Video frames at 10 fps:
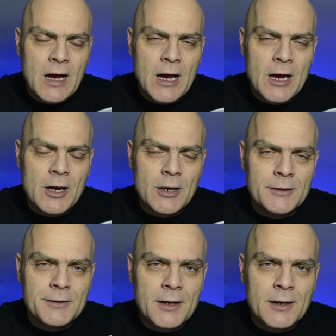
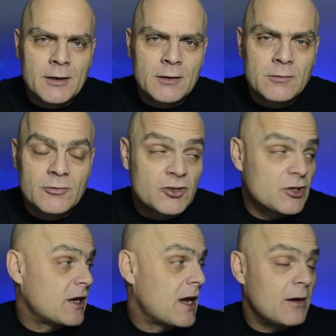and just
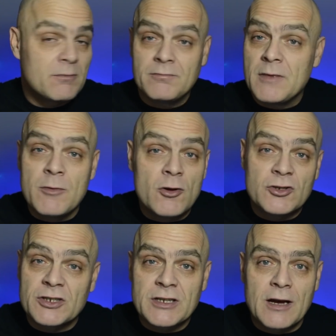check out my
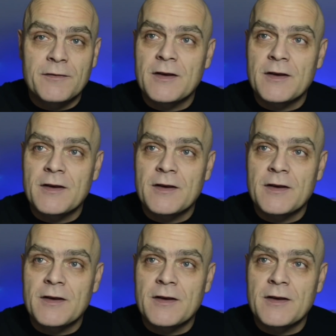music stuff,